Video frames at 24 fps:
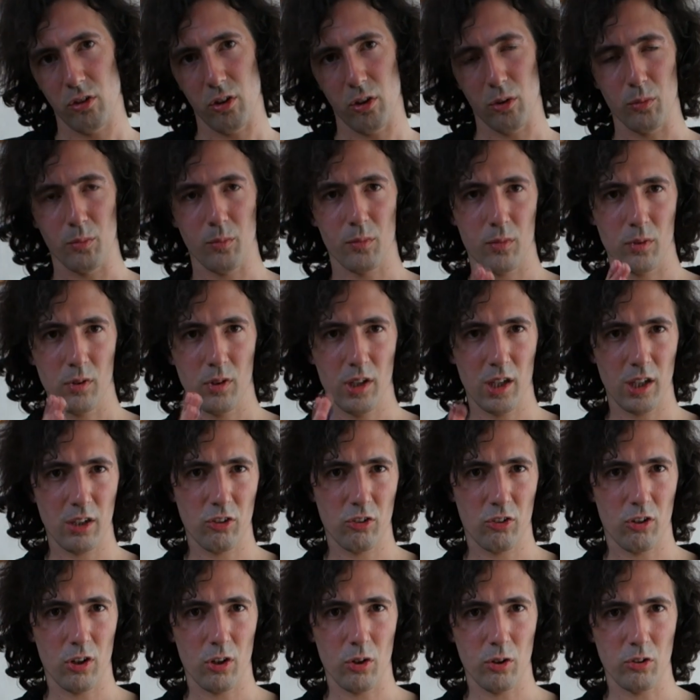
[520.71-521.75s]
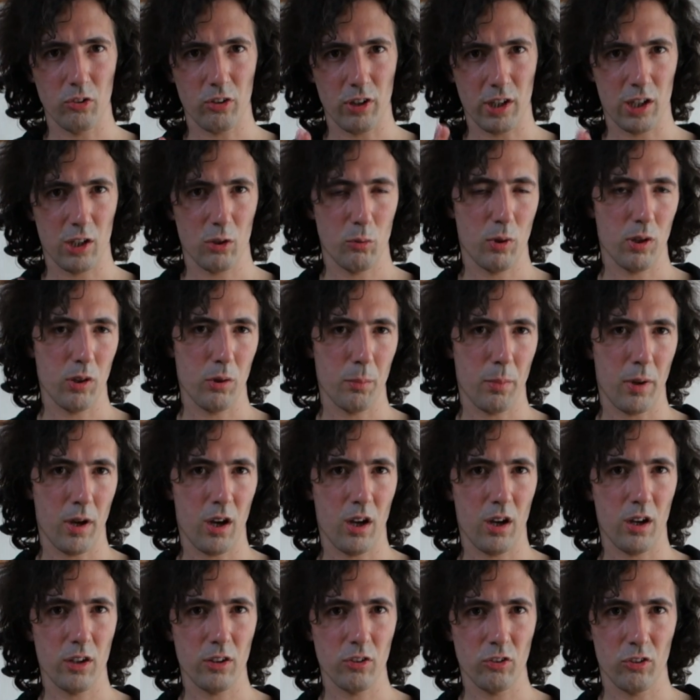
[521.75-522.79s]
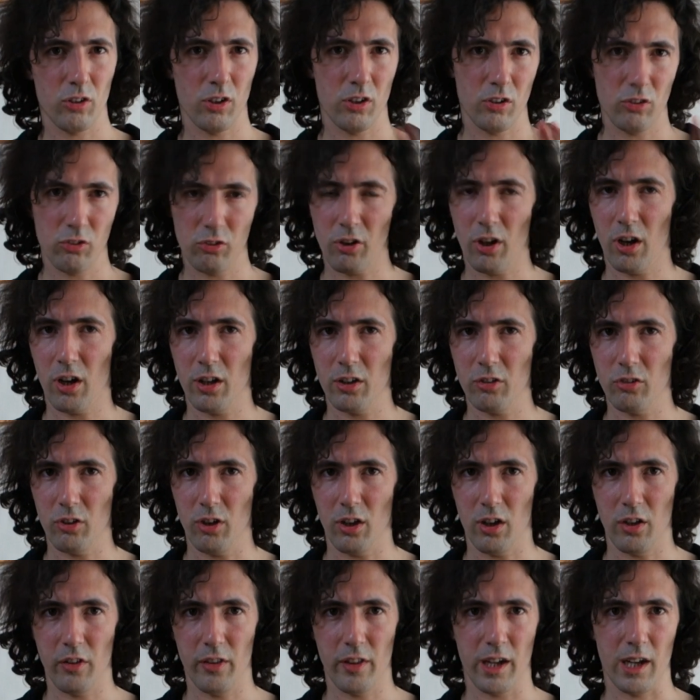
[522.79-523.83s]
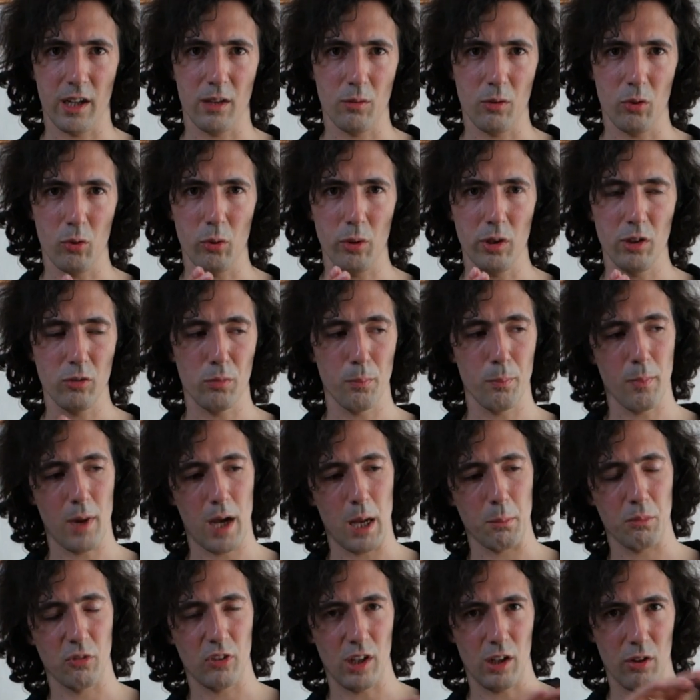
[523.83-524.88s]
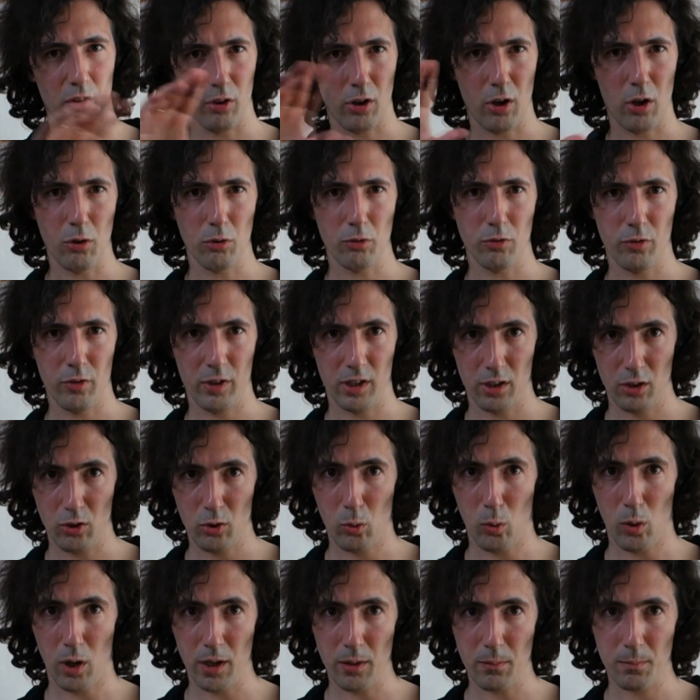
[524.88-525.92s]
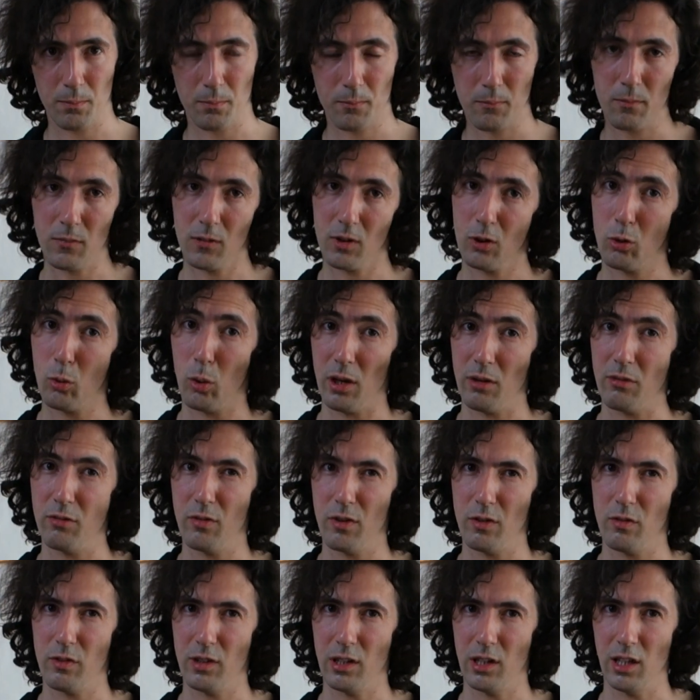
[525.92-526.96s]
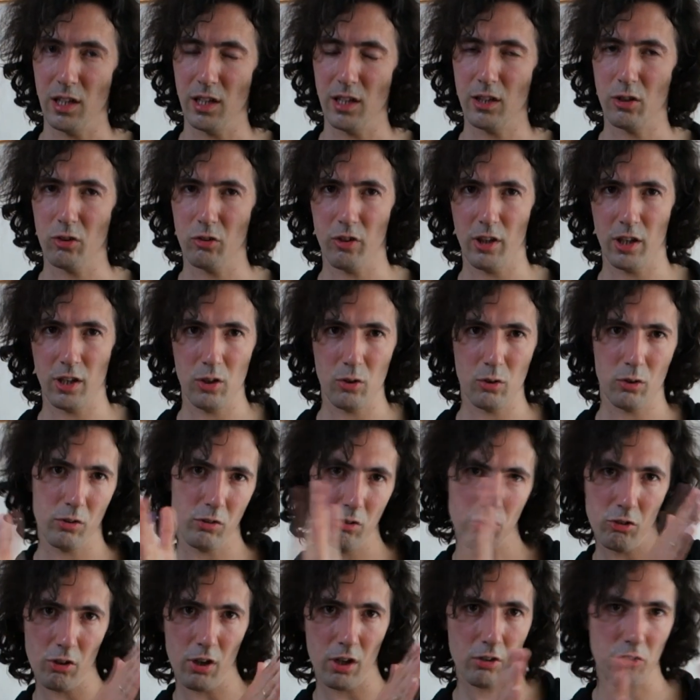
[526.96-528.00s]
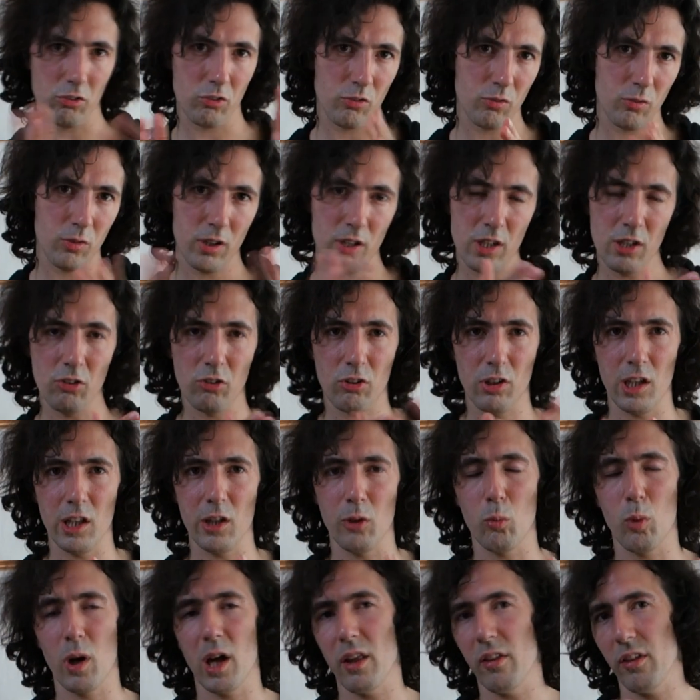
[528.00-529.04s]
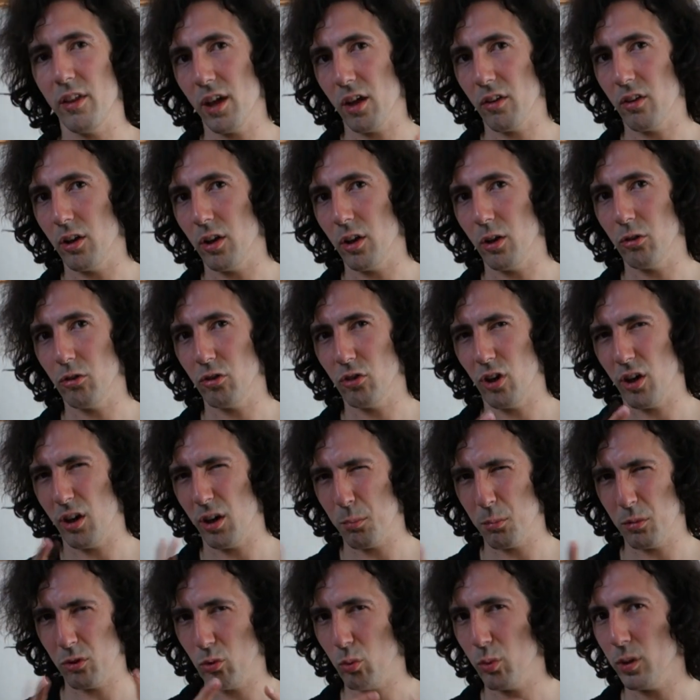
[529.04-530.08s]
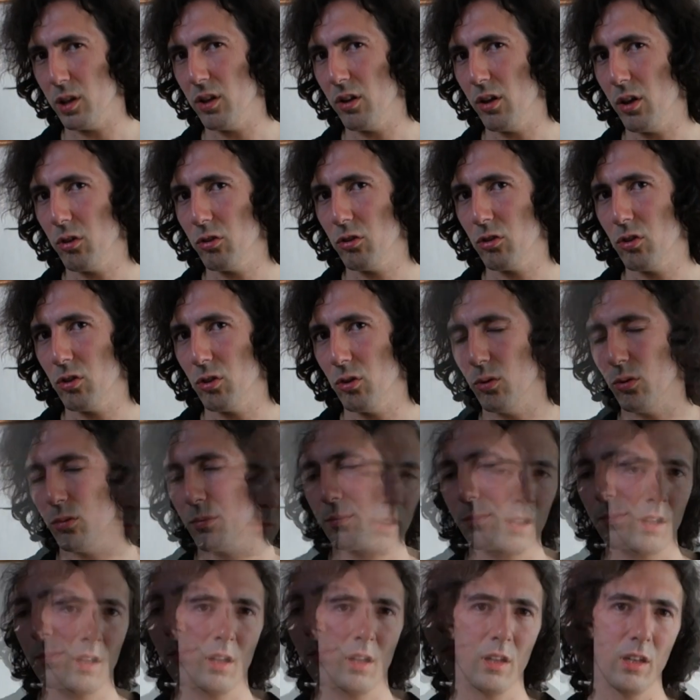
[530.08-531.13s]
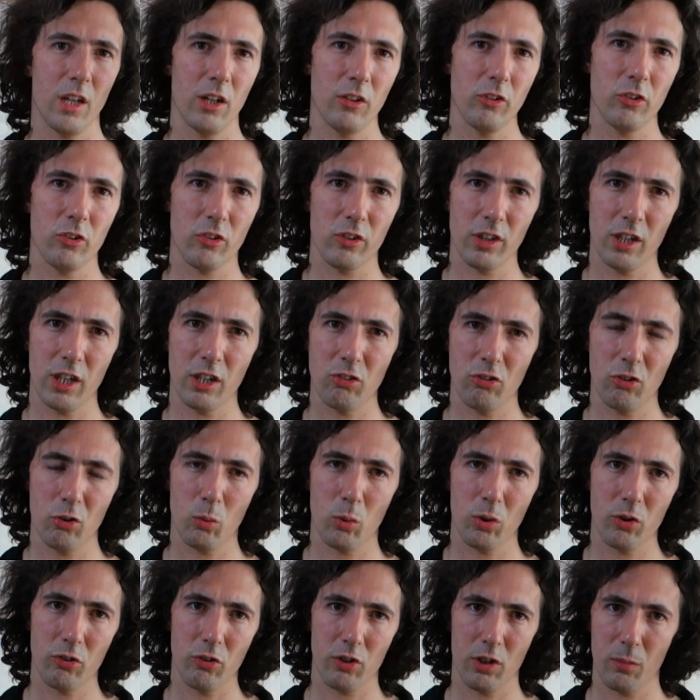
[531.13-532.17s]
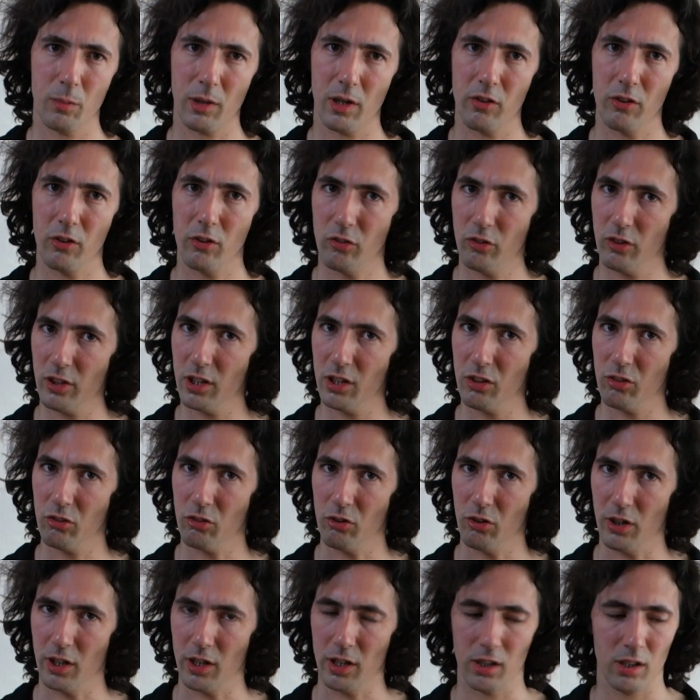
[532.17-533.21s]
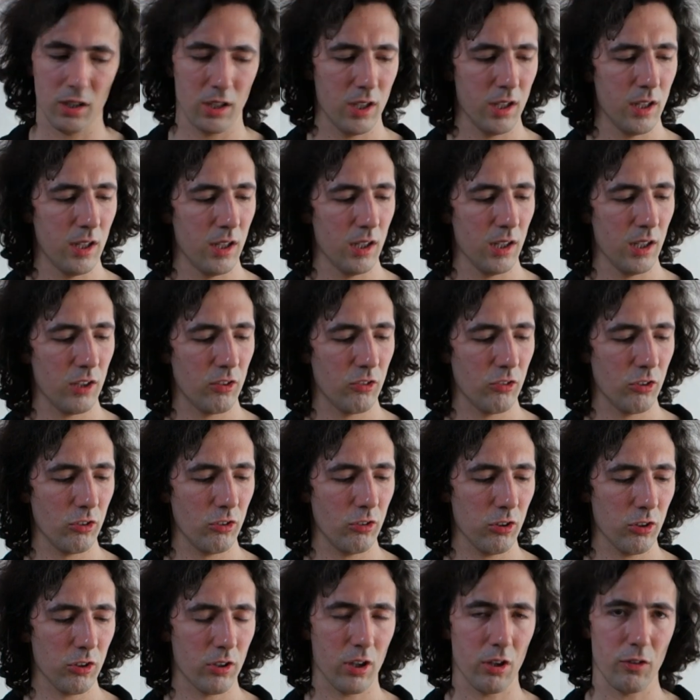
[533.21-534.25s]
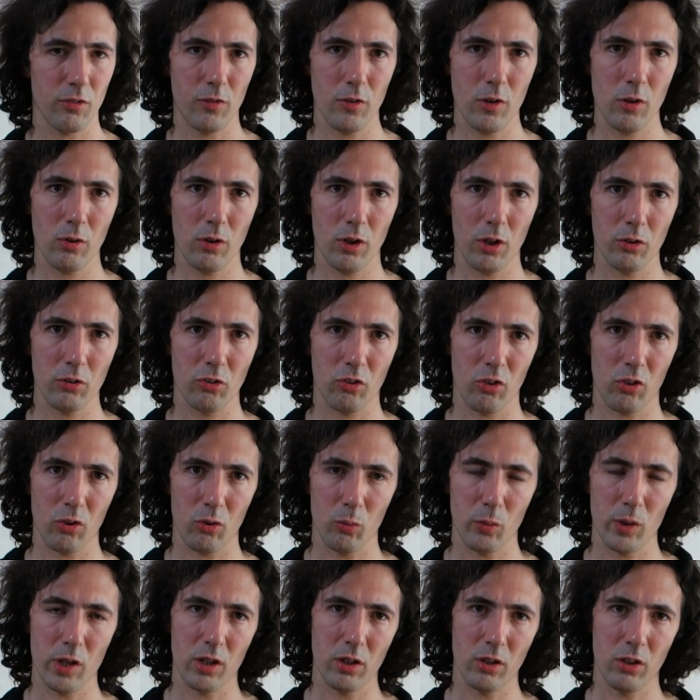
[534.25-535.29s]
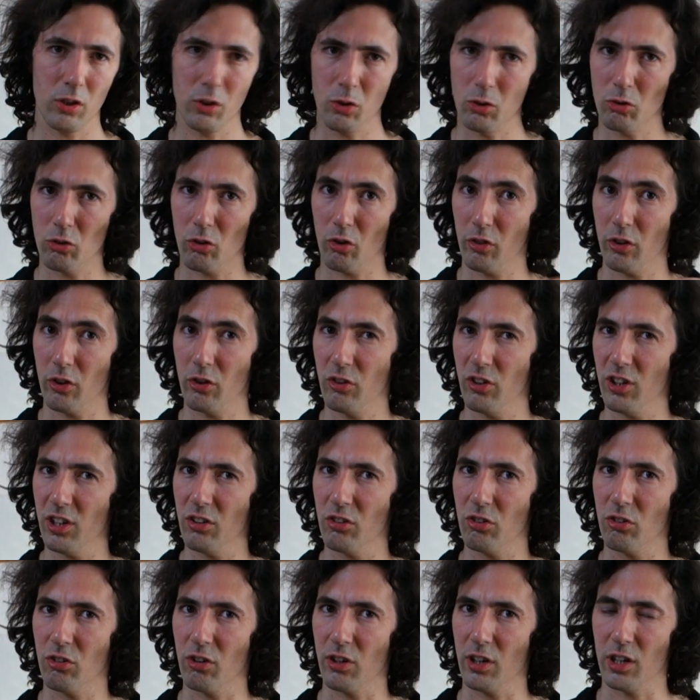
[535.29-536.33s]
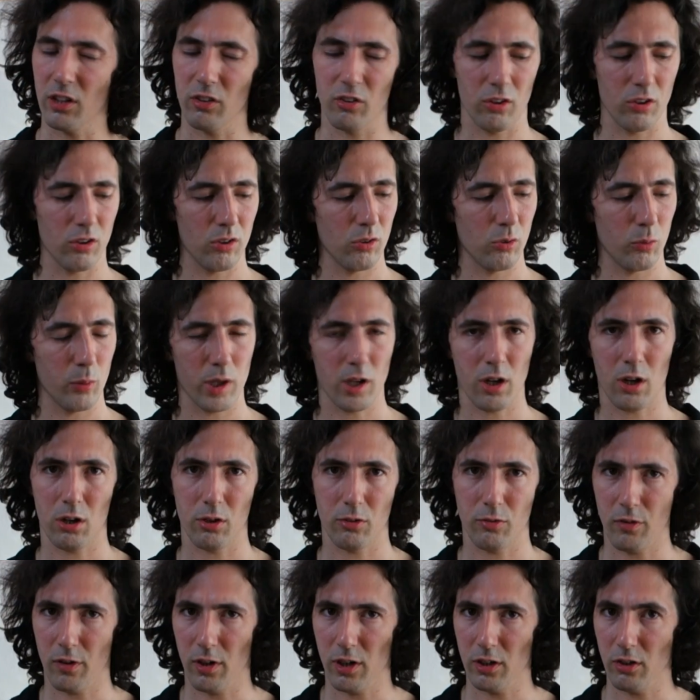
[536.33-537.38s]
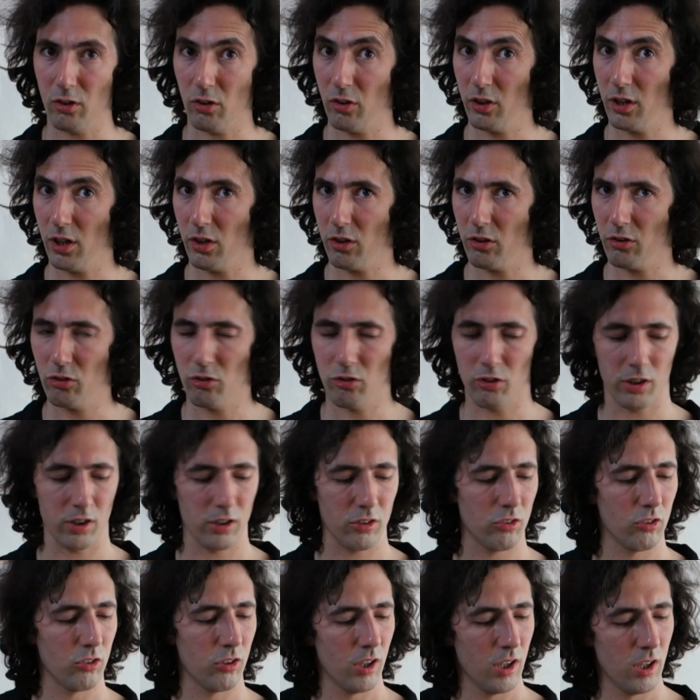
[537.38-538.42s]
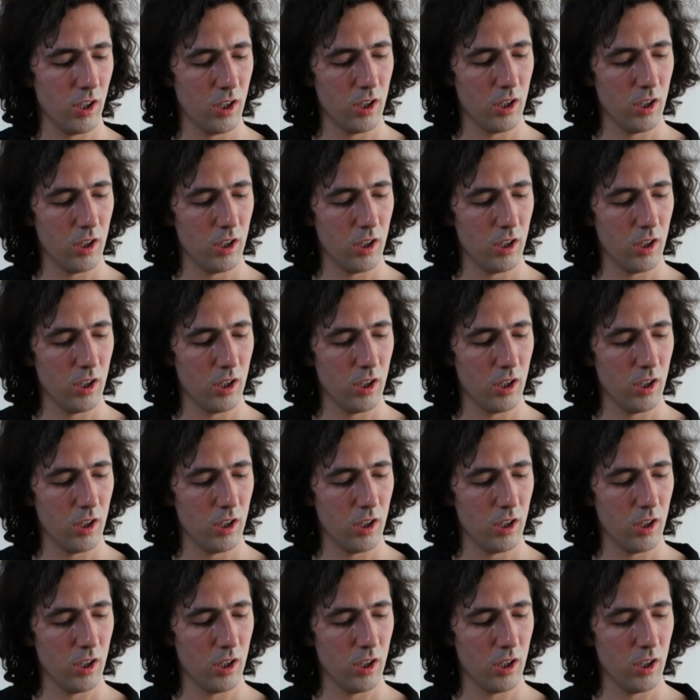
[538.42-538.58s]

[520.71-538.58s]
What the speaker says: So getting to know exactly where the pas and the sas are, that always maps out the whole thing quite vividly, because then you can judge easily where the other notes are in between those two. Now, just in case you're wondering about the D string, let's just look at a few notes that we could use on the D string that we can't find on the other strings.